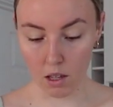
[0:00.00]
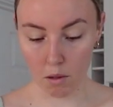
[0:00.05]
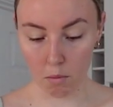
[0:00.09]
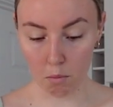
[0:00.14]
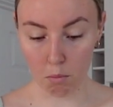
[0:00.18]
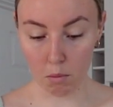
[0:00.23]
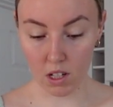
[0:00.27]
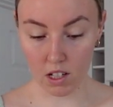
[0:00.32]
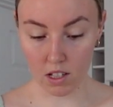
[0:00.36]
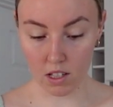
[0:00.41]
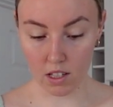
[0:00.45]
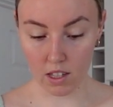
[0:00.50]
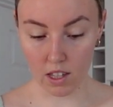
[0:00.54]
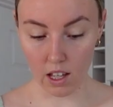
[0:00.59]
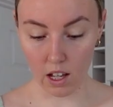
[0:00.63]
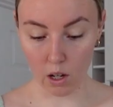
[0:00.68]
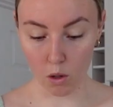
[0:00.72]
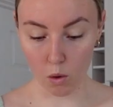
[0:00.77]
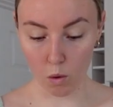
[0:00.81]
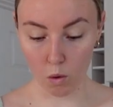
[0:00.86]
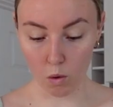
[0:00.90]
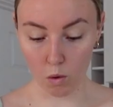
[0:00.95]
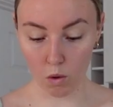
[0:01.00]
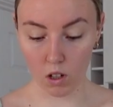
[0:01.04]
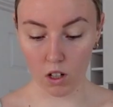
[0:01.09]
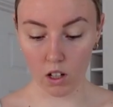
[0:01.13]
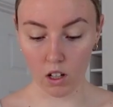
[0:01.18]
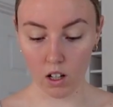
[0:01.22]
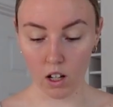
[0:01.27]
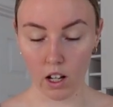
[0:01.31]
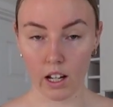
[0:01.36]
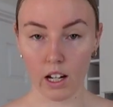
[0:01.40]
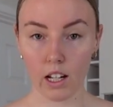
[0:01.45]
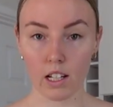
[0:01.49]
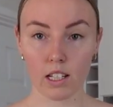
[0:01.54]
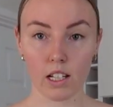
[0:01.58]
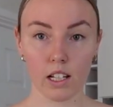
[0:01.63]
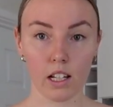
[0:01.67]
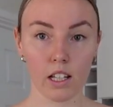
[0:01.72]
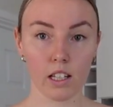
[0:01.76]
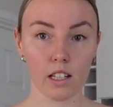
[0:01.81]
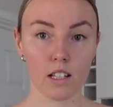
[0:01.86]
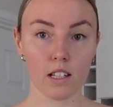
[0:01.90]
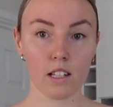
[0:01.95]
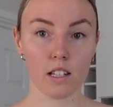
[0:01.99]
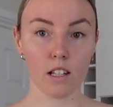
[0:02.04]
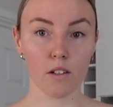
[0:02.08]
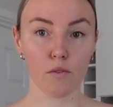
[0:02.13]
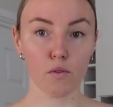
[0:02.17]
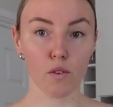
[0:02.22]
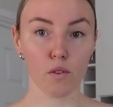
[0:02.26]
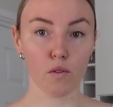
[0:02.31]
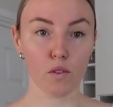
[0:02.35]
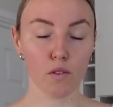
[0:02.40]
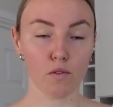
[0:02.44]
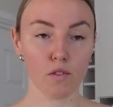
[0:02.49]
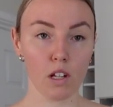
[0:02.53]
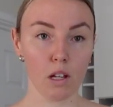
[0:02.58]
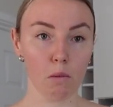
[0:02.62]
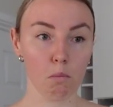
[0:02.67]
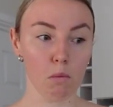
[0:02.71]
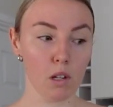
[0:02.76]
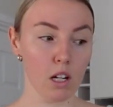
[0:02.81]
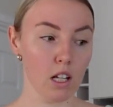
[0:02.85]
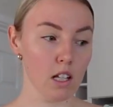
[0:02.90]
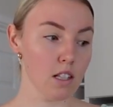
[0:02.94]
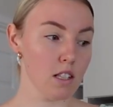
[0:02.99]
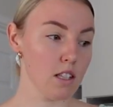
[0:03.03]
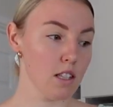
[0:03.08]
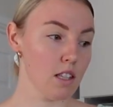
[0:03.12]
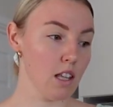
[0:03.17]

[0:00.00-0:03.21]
Mix that all. I need to let this sit for 15 minutes,